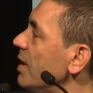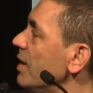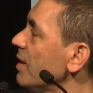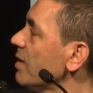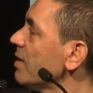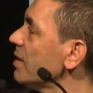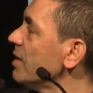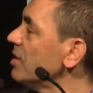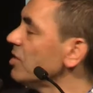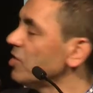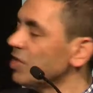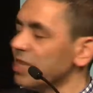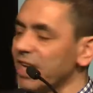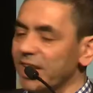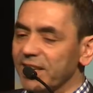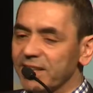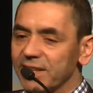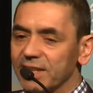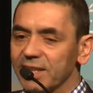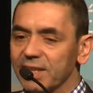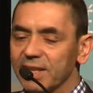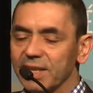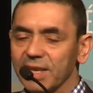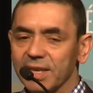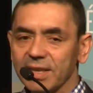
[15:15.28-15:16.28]
is
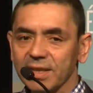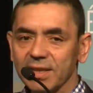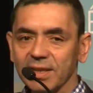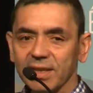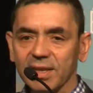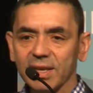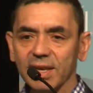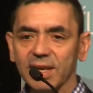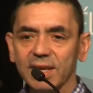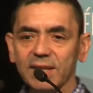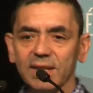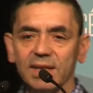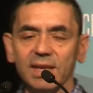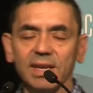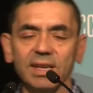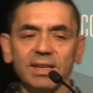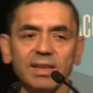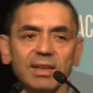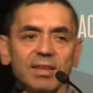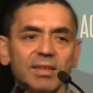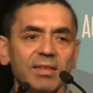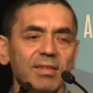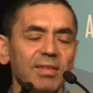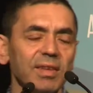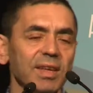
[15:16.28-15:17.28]
injected, and it
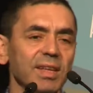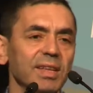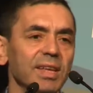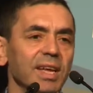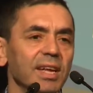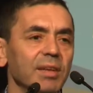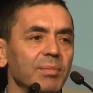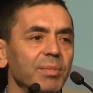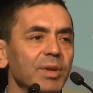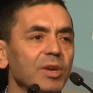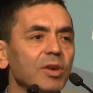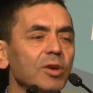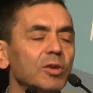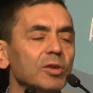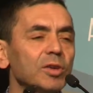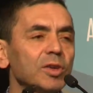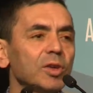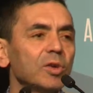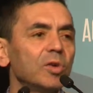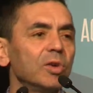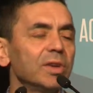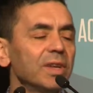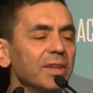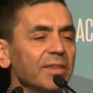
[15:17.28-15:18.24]
can be controlled.